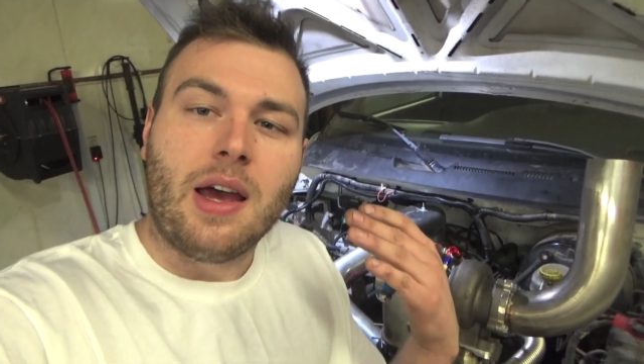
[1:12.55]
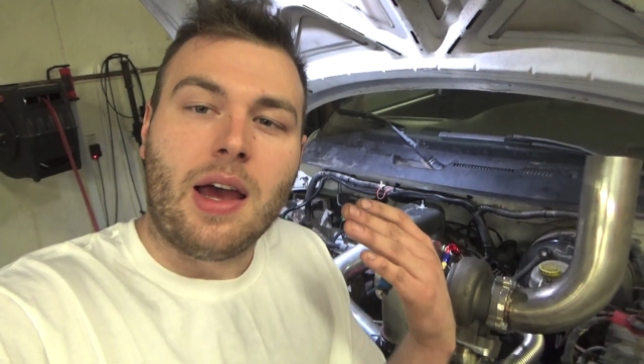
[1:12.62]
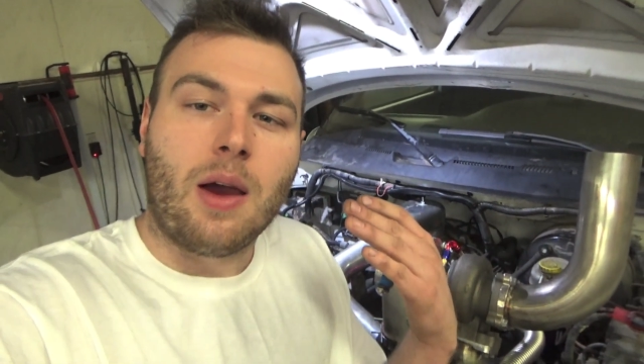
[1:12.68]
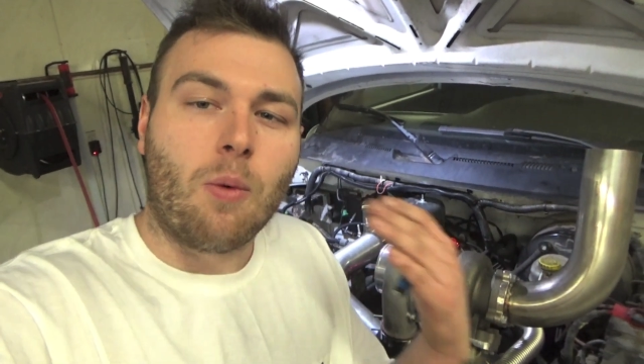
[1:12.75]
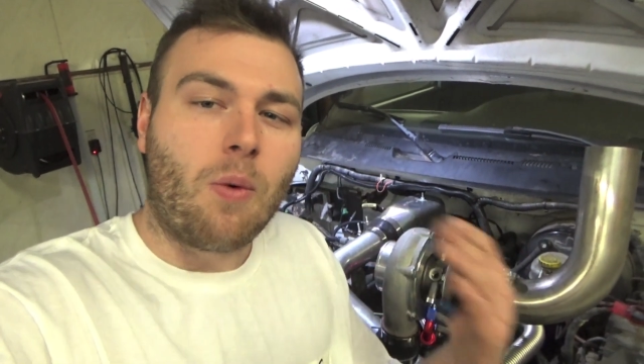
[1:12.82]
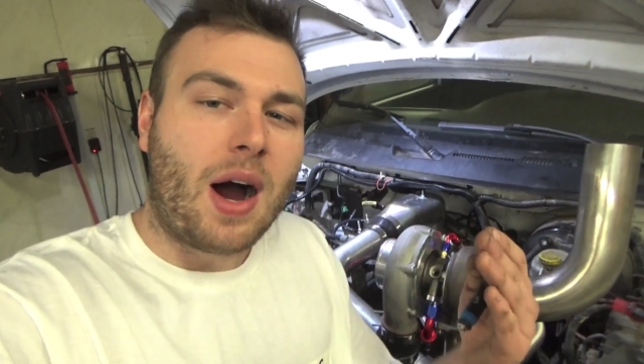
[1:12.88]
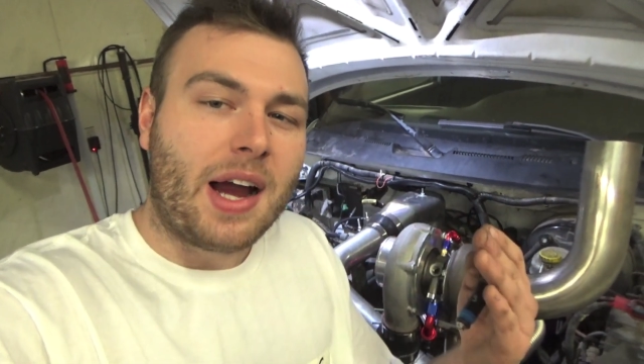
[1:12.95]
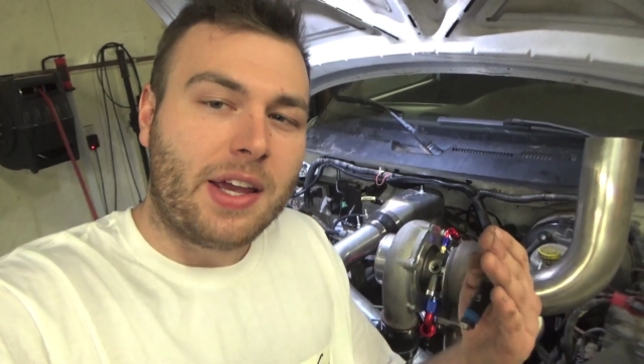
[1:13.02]

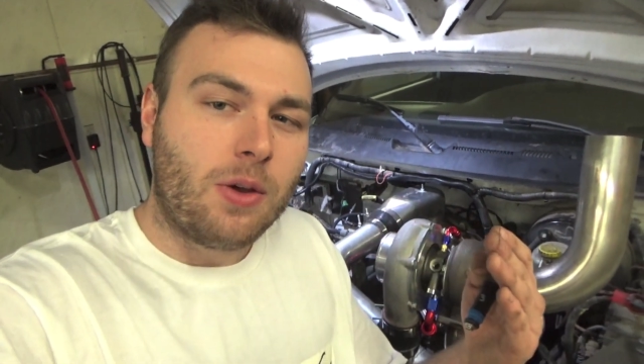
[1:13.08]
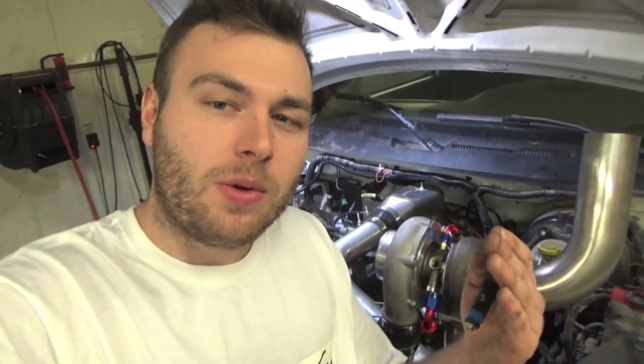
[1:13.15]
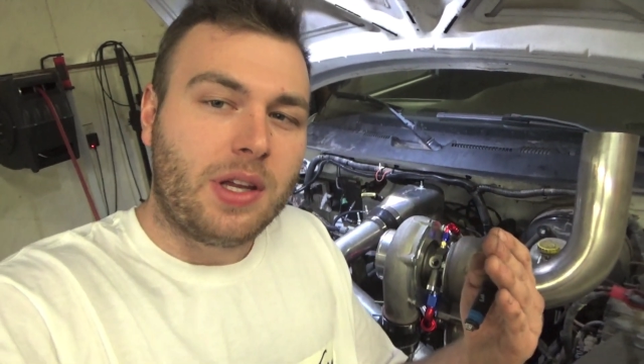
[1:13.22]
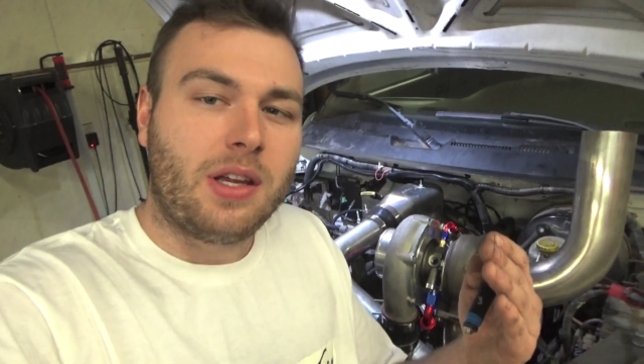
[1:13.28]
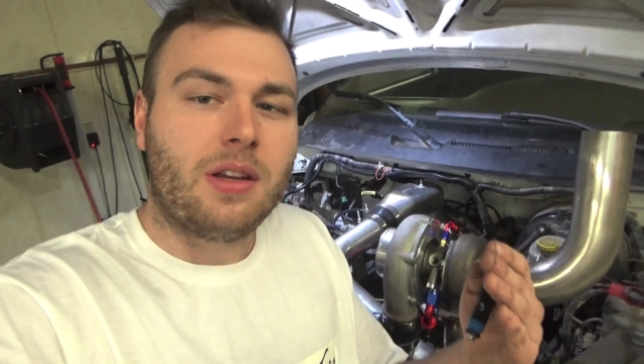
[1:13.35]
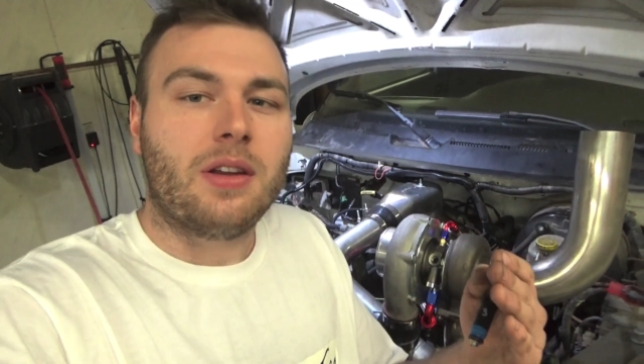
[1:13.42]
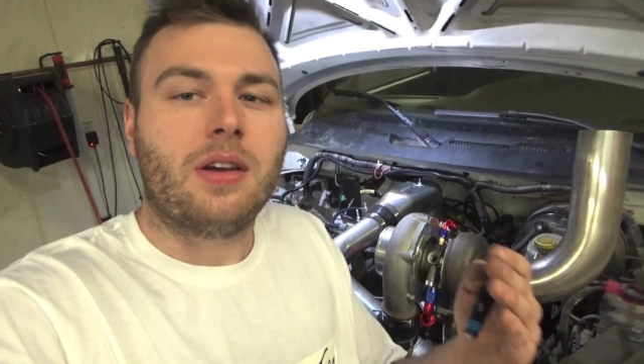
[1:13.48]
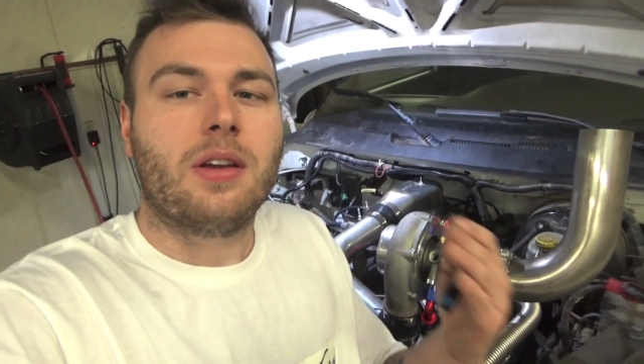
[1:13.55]
And why you
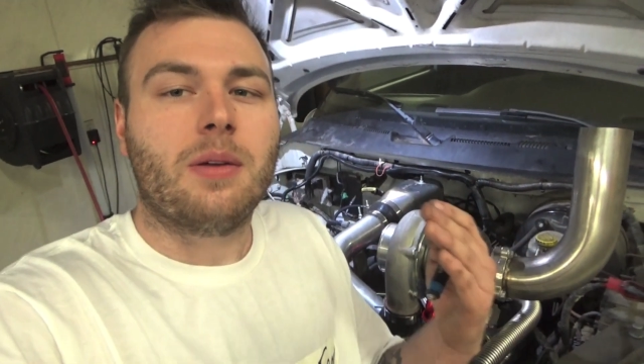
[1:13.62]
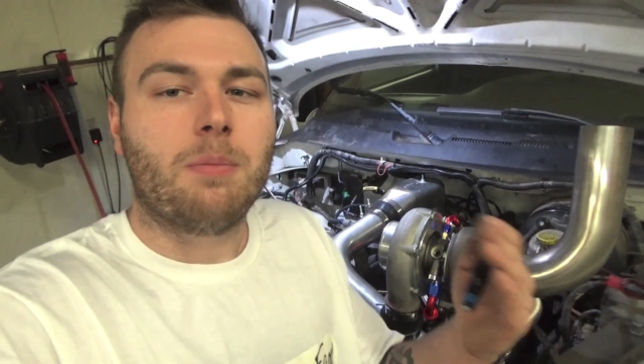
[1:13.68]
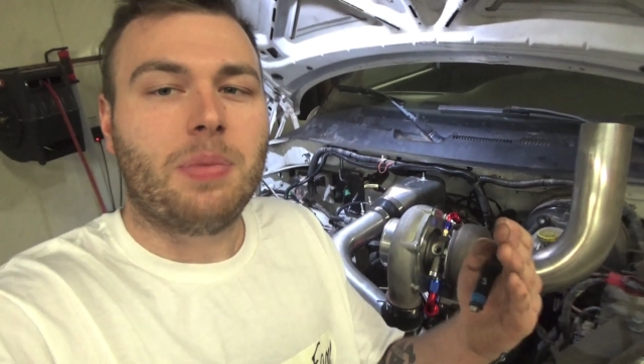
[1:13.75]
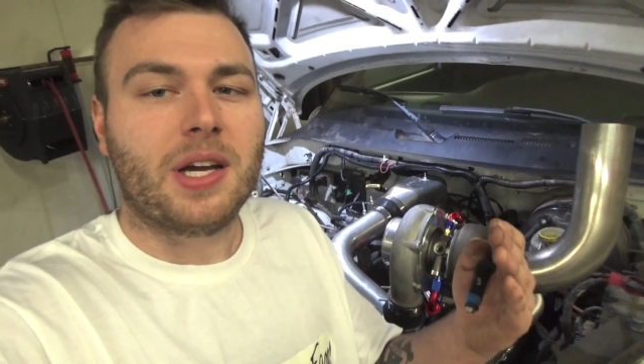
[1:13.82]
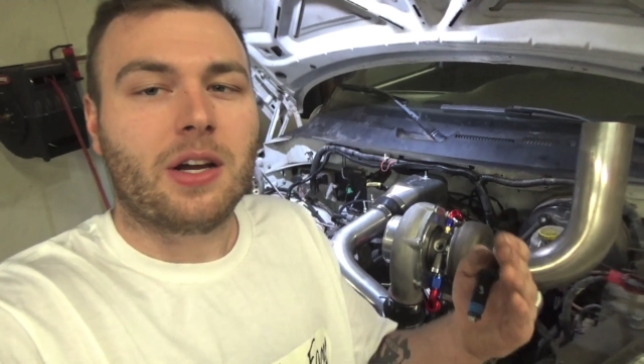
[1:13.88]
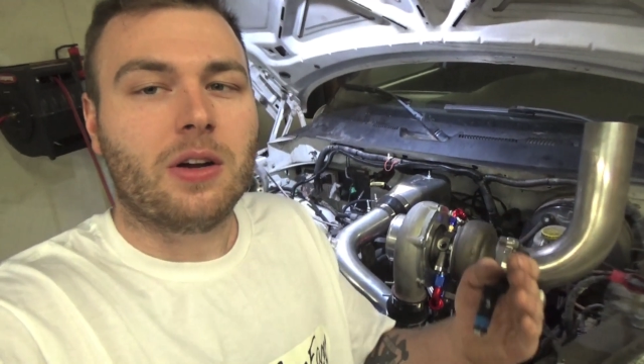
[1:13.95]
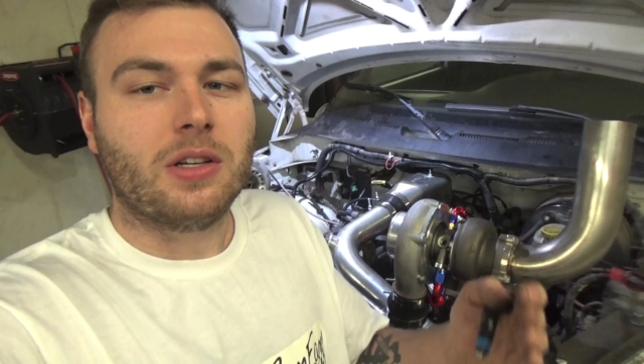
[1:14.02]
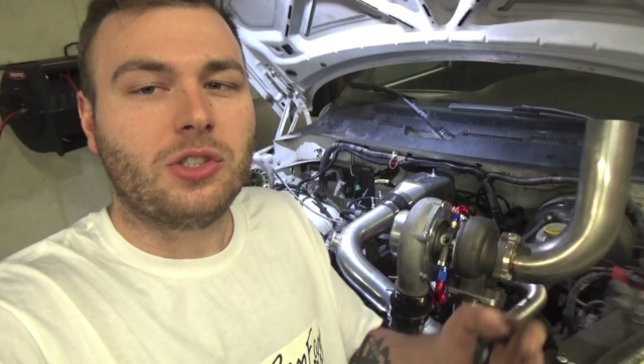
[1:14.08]
need
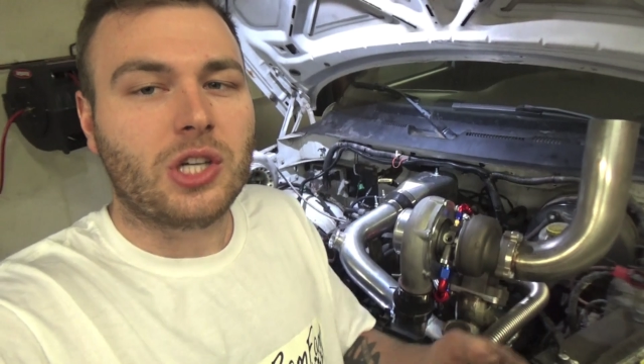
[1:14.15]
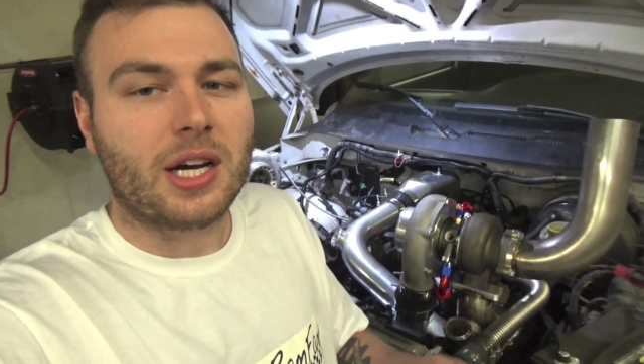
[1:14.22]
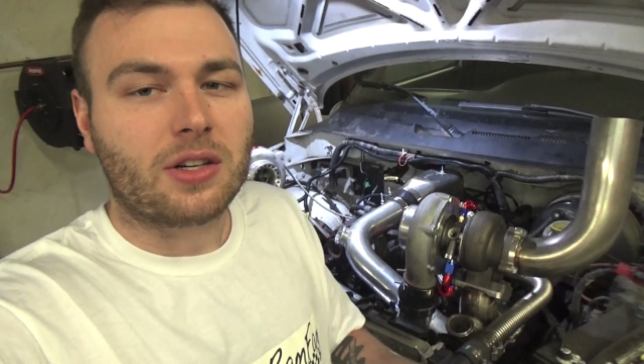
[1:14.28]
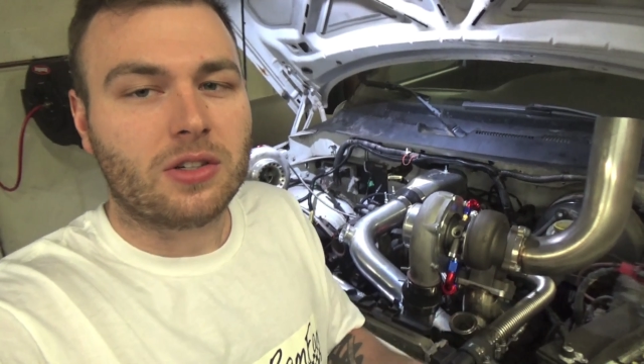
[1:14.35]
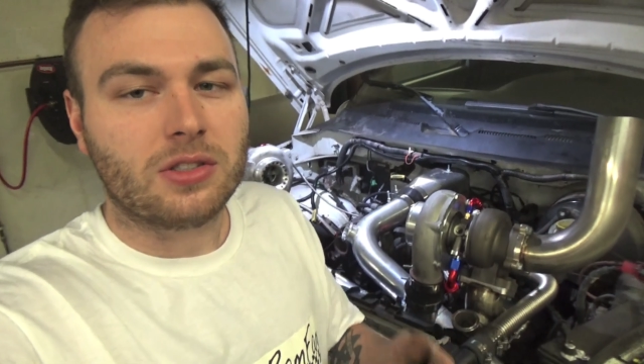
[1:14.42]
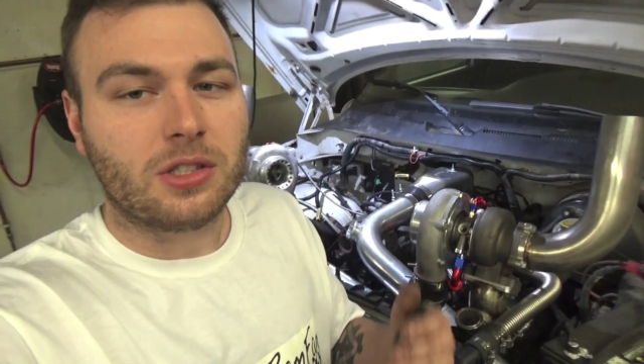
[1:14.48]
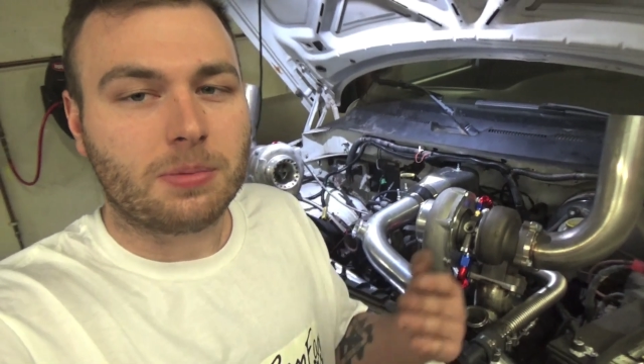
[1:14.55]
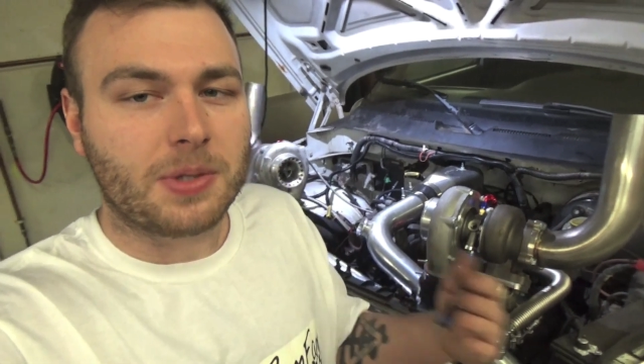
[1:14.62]
bigger
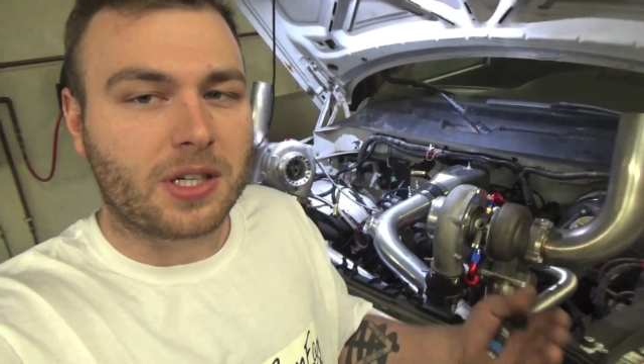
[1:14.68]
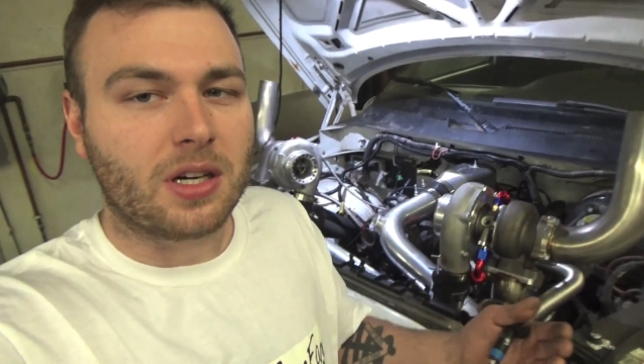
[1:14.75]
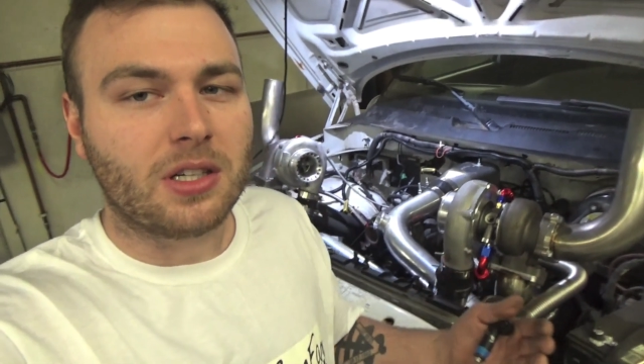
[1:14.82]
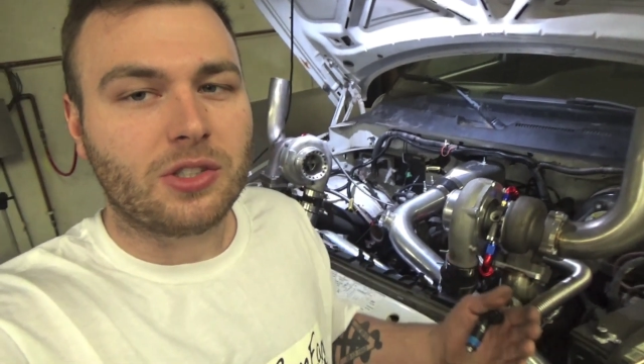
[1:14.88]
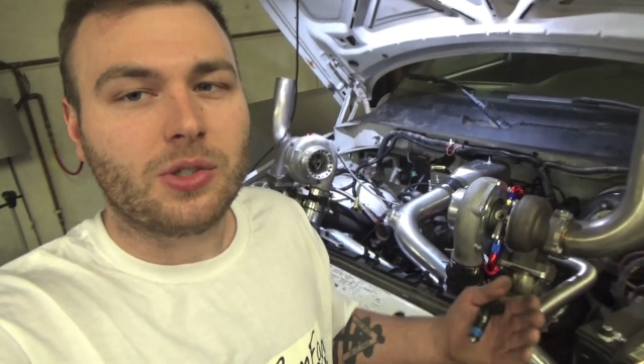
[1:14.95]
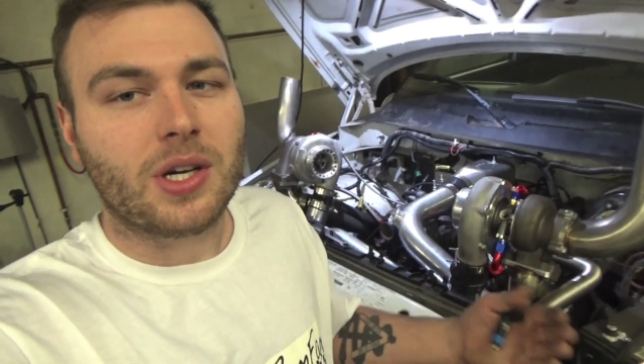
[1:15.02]
injectors is because